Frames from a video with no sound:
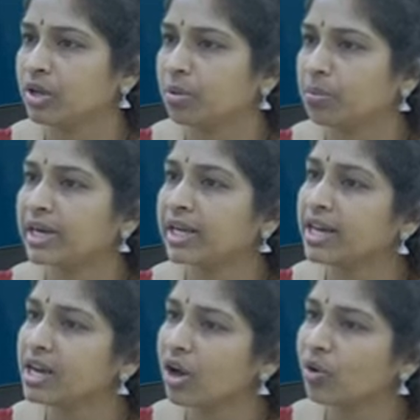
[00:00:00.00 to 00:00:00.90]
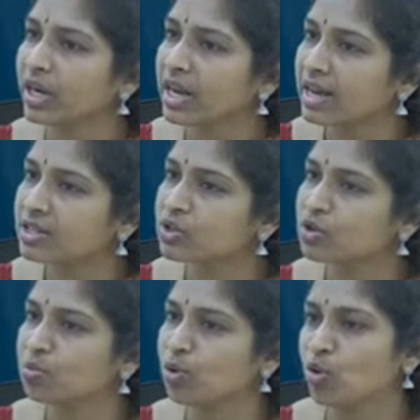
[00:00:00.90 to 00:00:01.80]
But anyhow, it has to
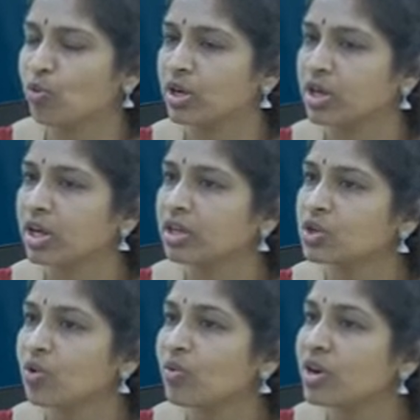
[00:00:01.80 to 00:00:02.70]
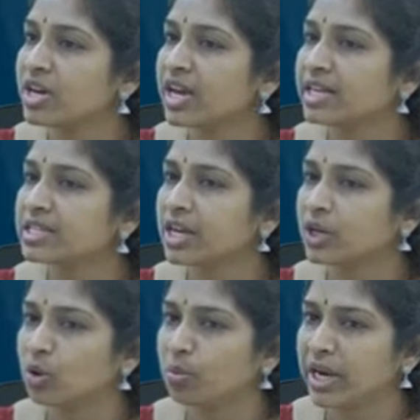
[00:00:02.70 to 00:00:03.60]
move. So work is said
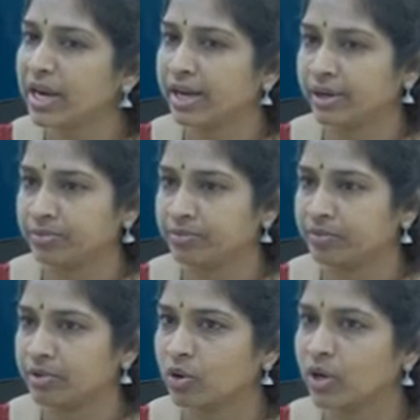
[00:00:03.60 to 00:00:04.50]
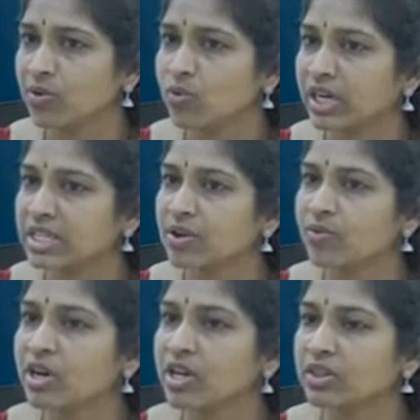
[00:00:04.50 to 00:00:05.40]
to be done. Okay, what is the
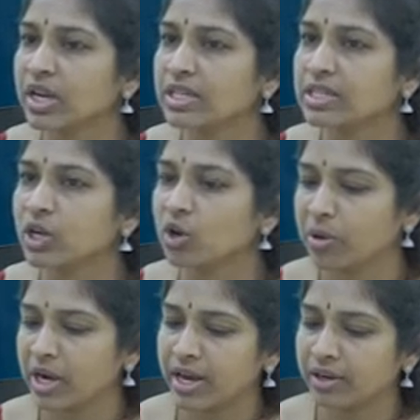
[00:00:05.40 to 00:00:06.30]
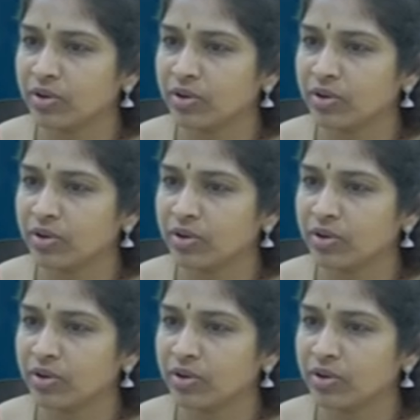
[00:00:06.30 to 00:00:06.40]
work that is said to be done?